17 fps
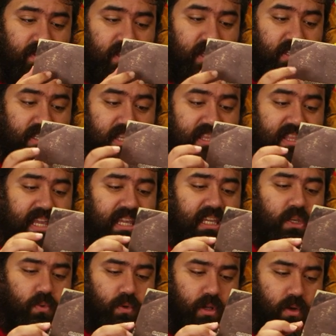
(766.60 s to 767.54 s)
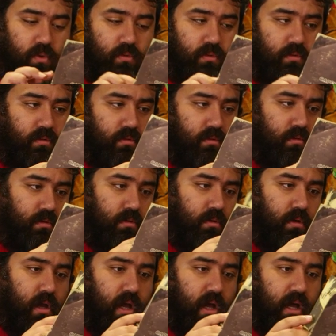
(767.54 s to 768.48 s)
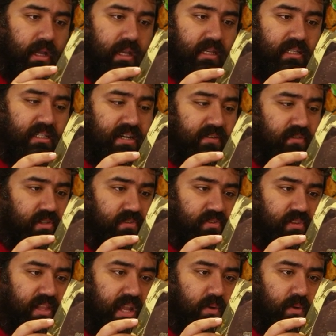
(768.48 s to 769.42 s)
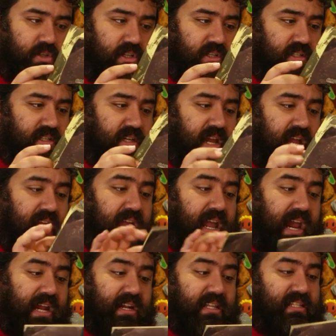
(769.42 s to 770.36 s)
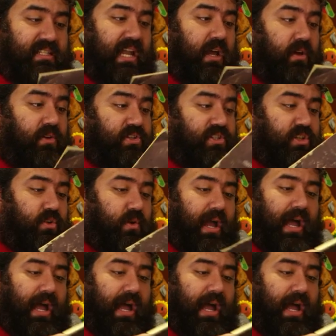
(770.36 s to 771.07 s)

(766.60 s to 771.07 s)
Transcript: is a thank you note in several different languages, and it tells you